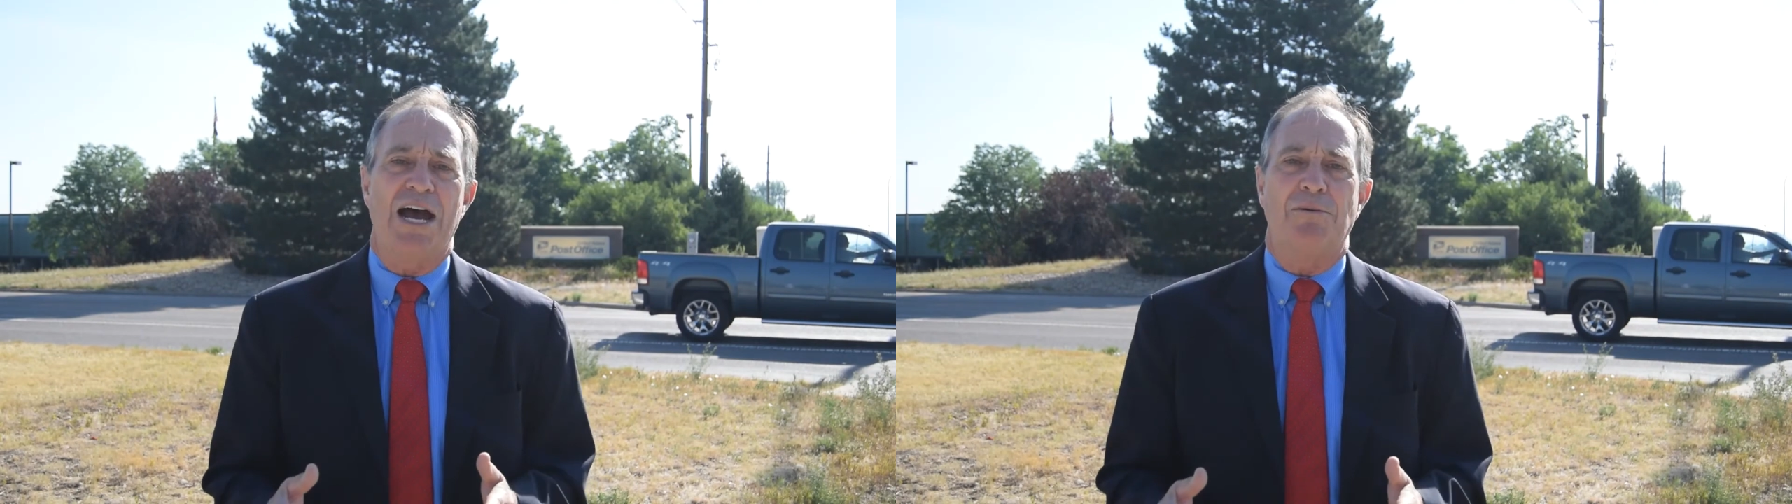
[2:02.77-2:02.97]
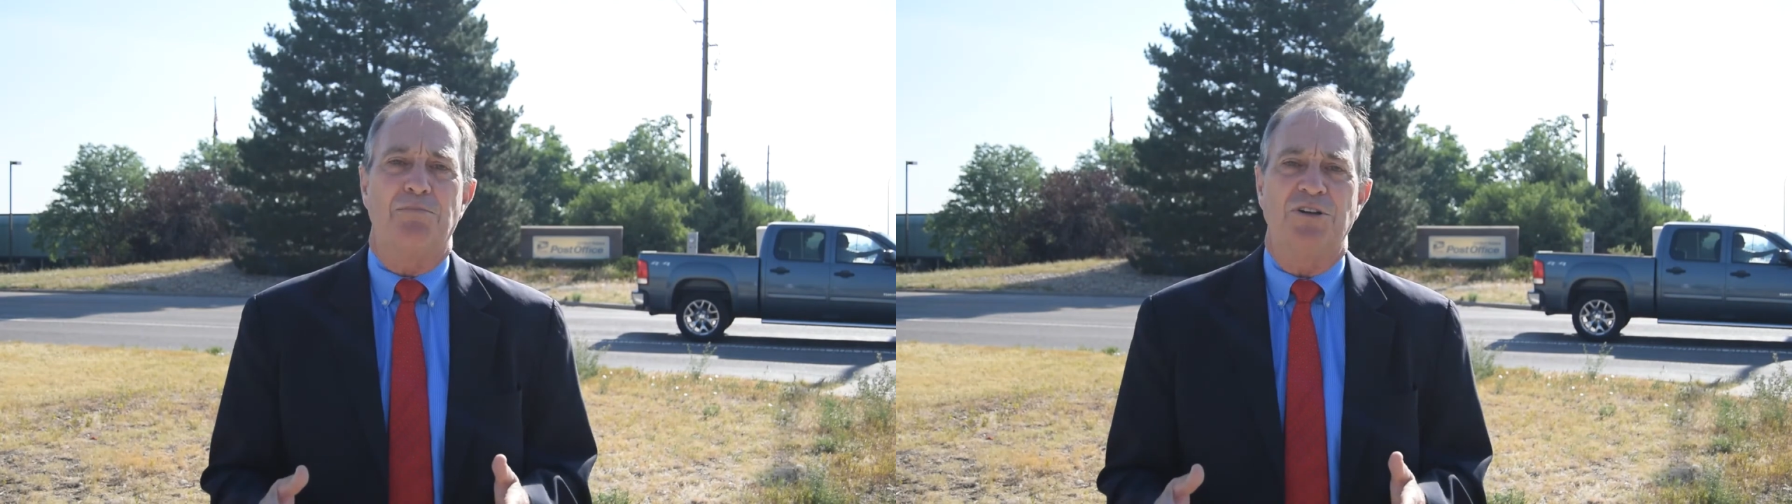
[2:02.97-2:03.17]

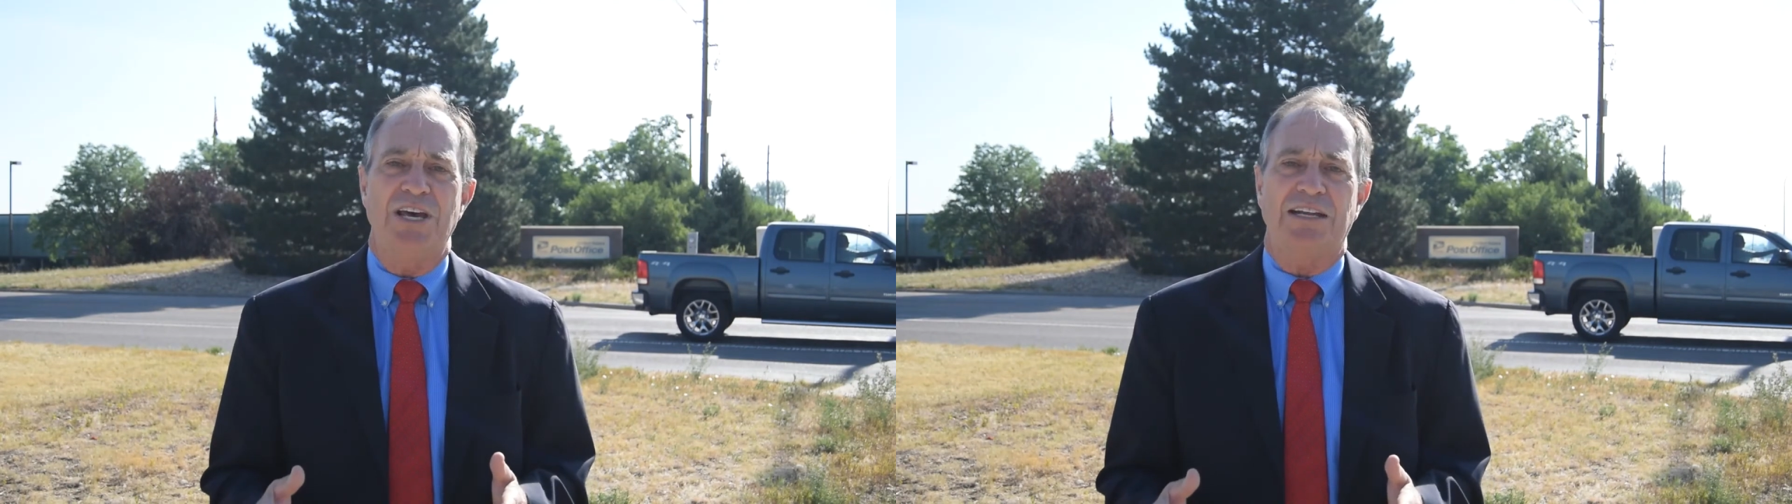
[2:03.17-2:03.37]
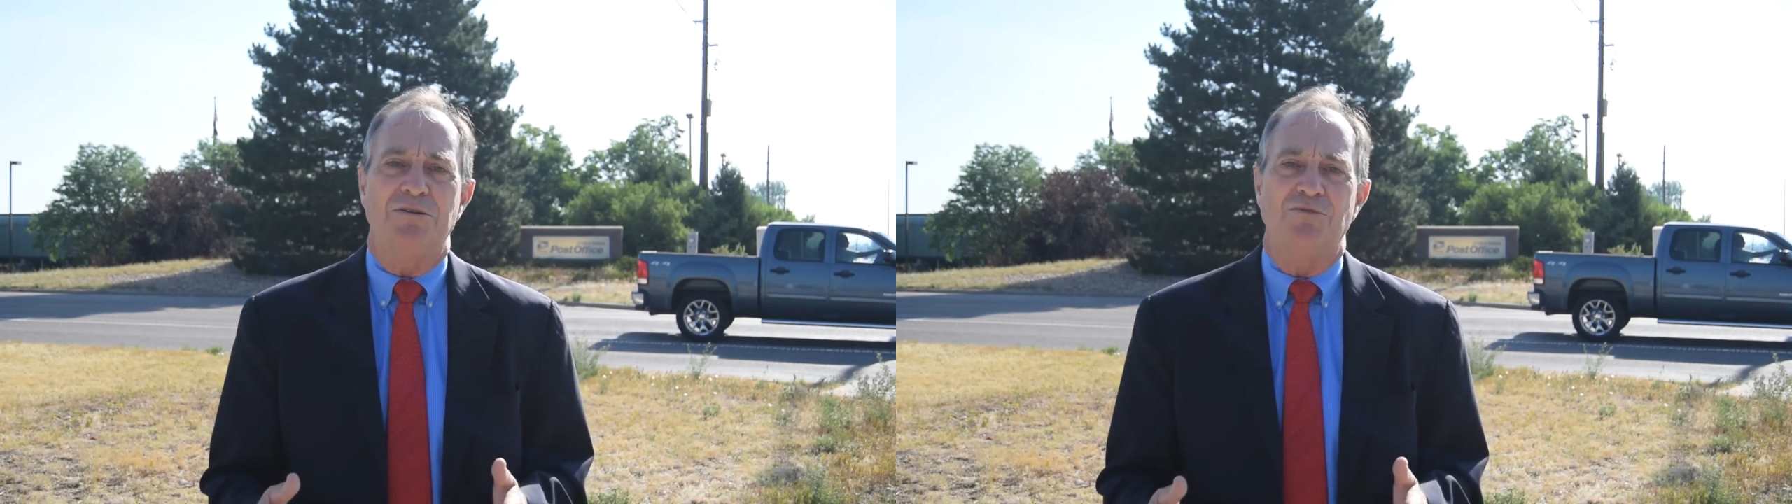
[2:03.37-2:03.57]
to
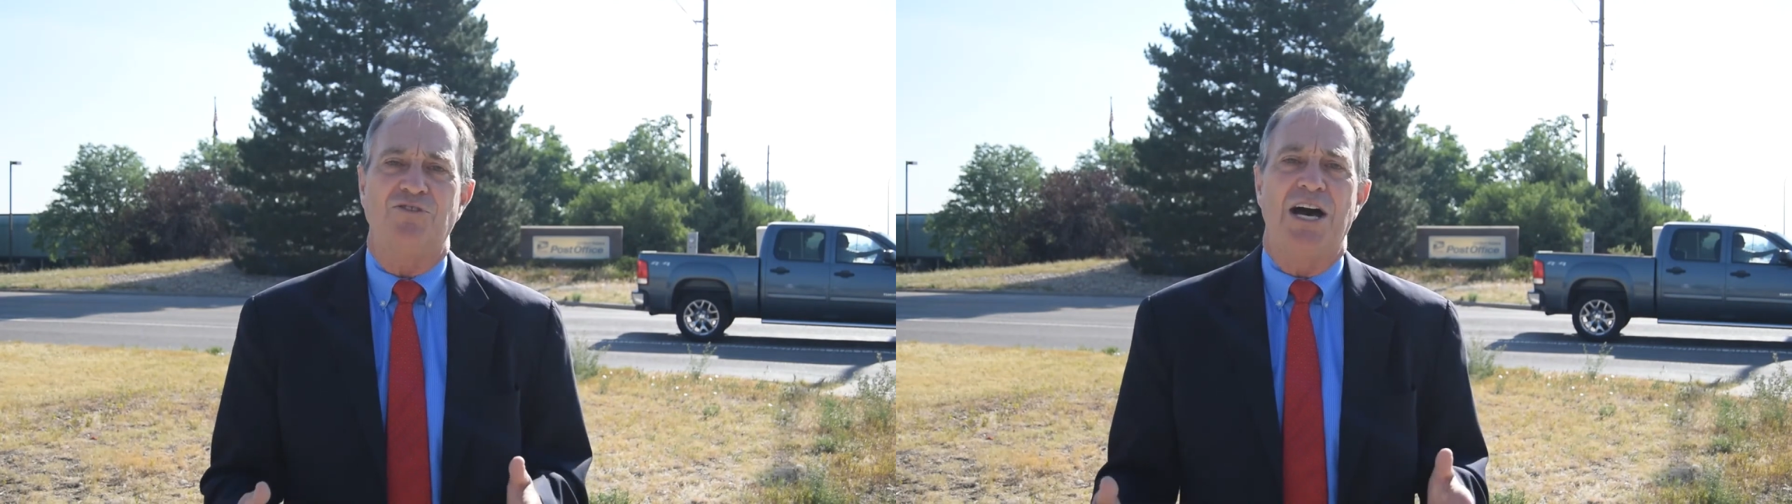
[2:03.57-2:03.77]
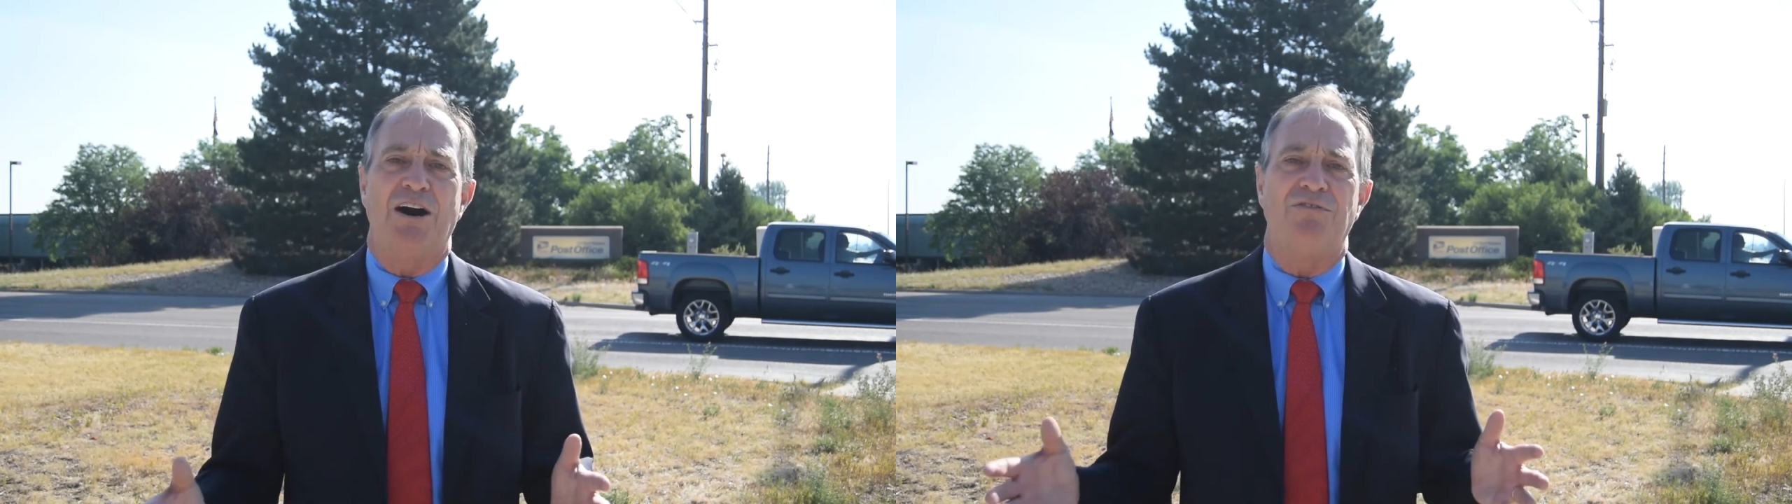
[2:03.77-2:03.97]
protect
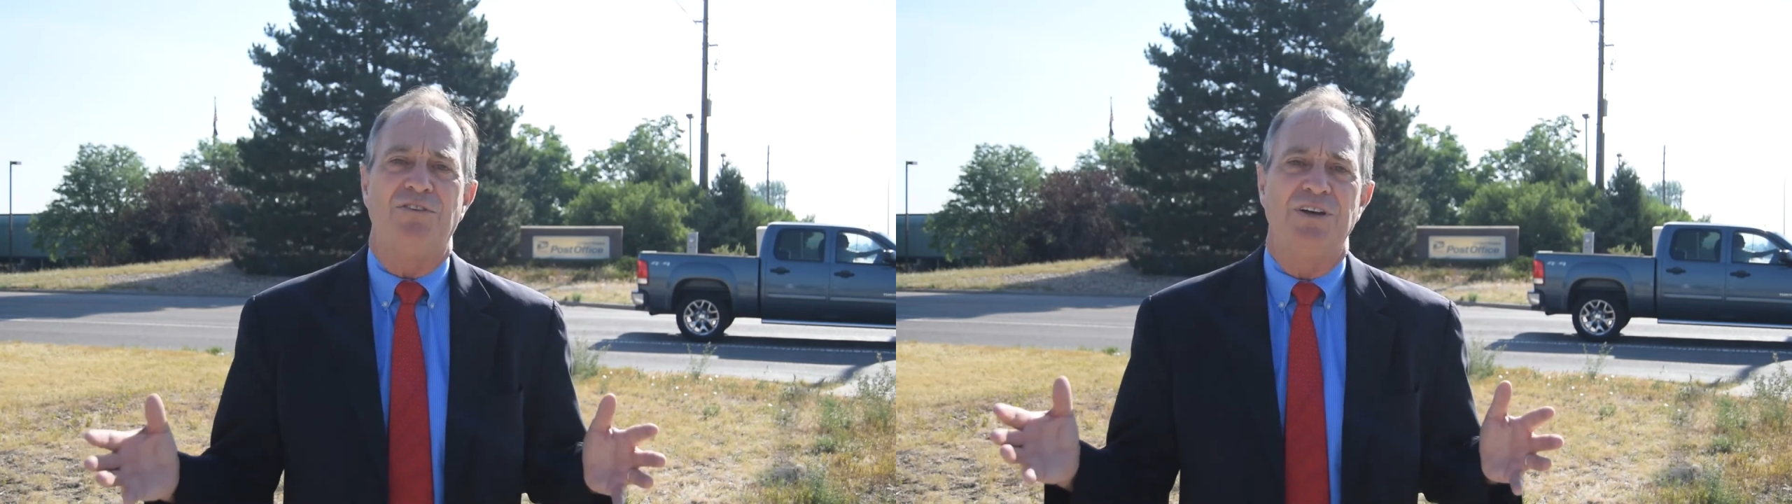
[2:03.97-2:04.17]
himself